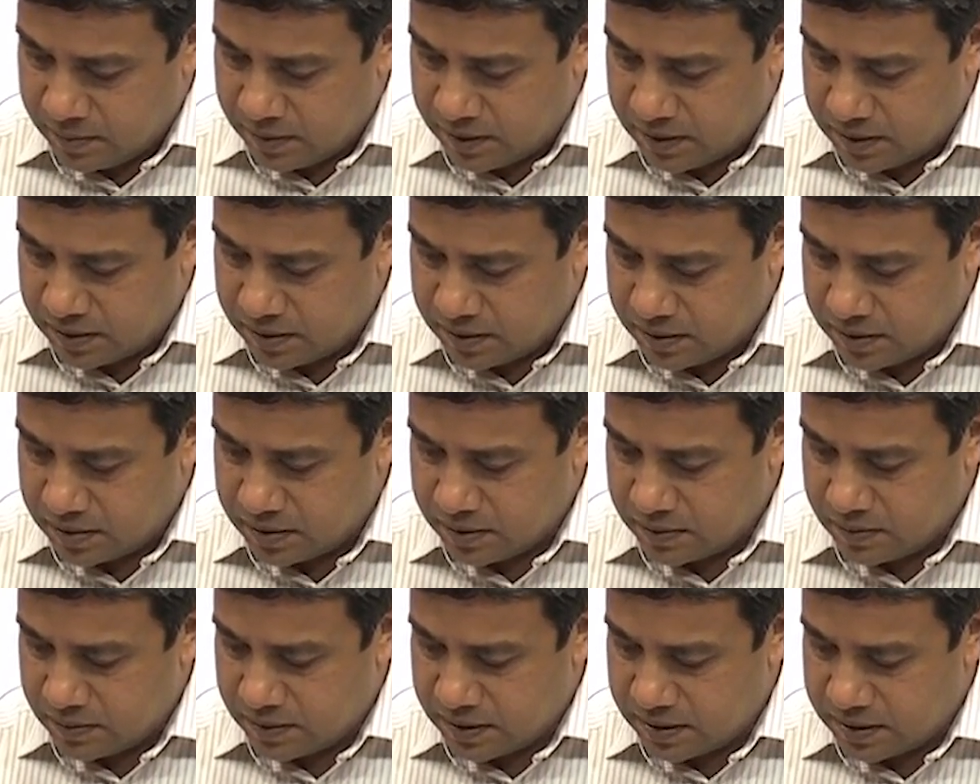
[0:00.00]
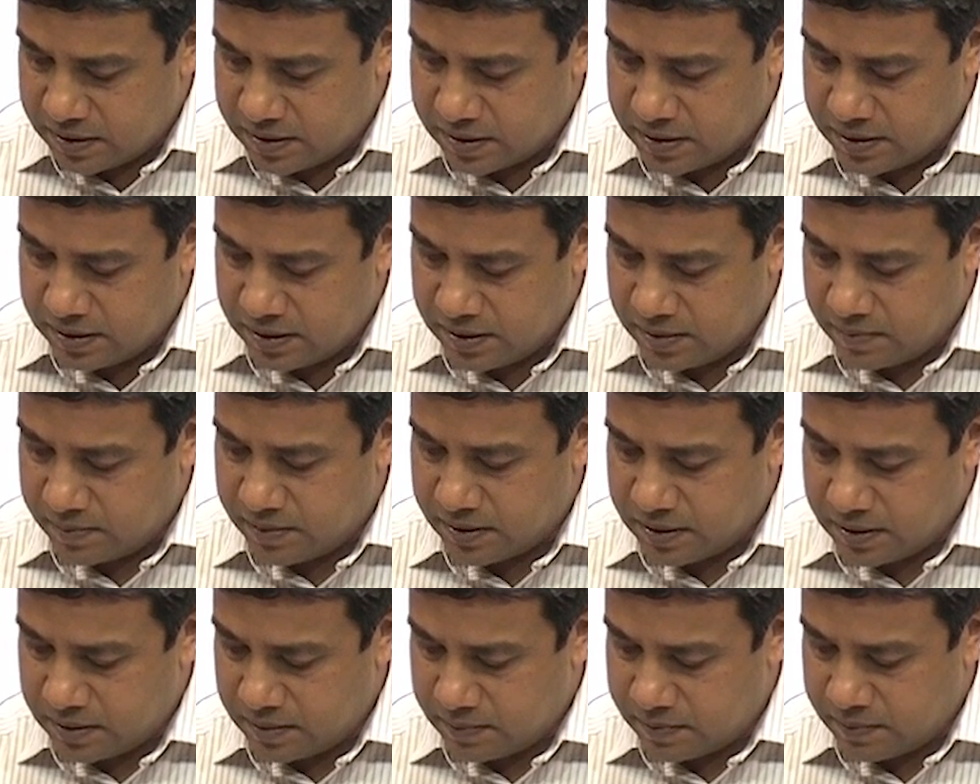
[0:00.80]
partial square c
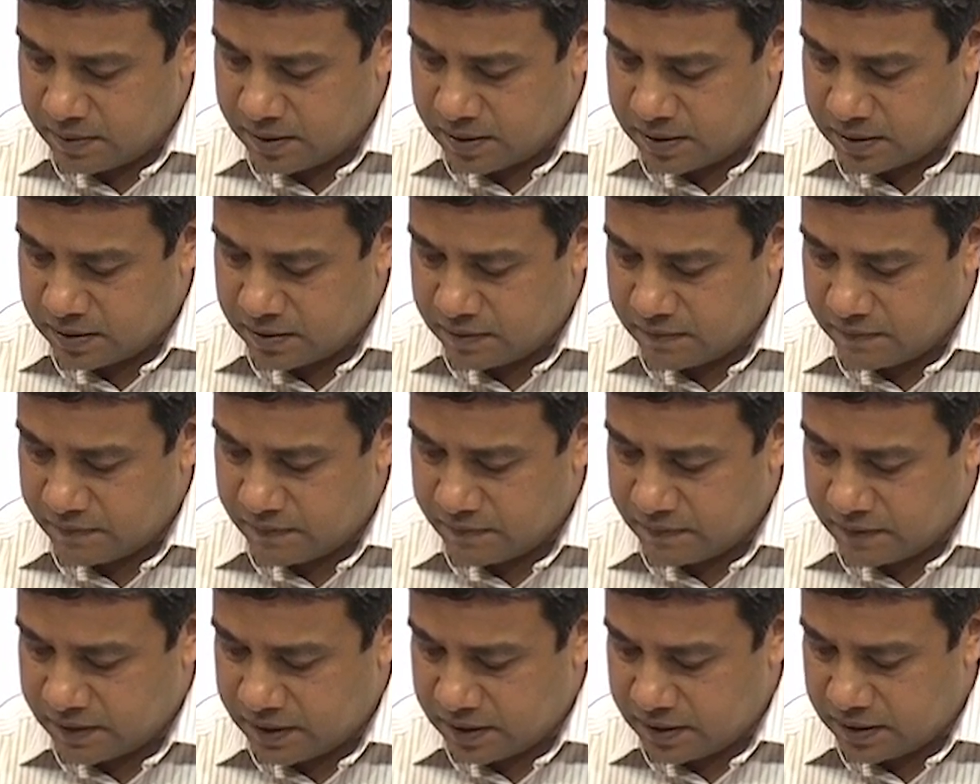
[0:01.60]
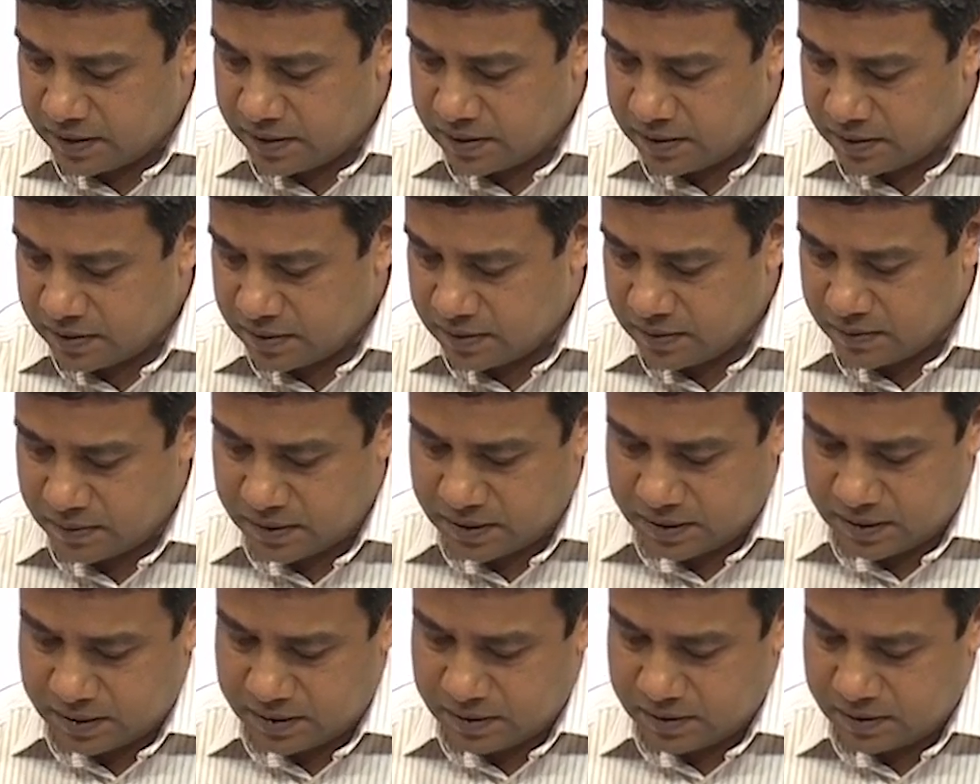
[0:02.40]
by partial phi
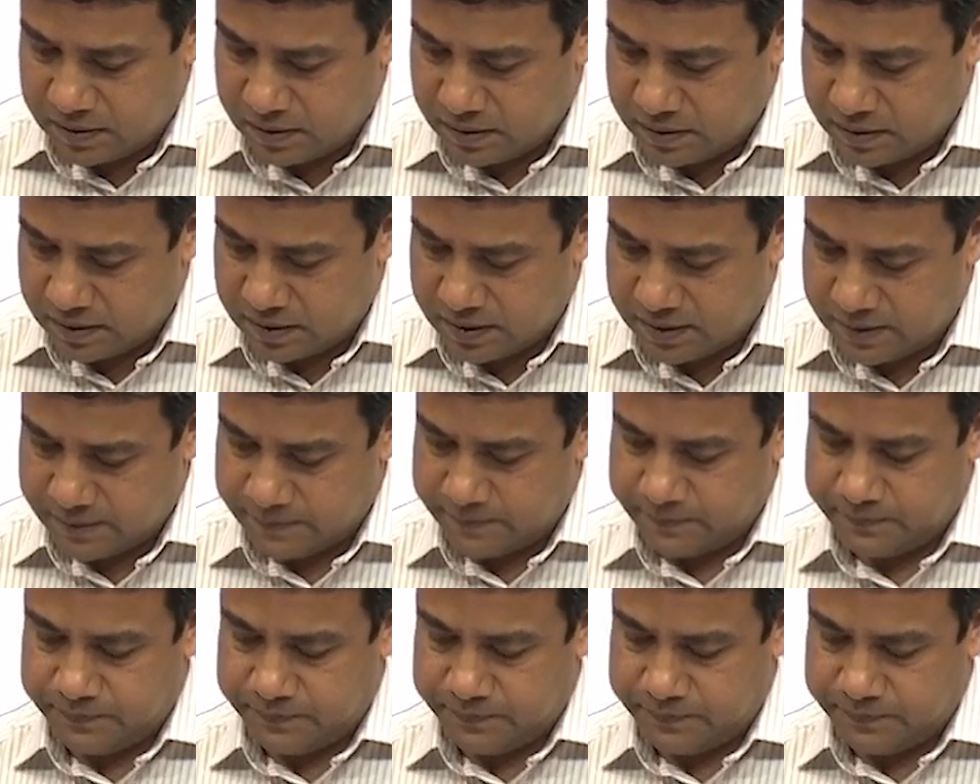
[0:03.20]
square. Okay.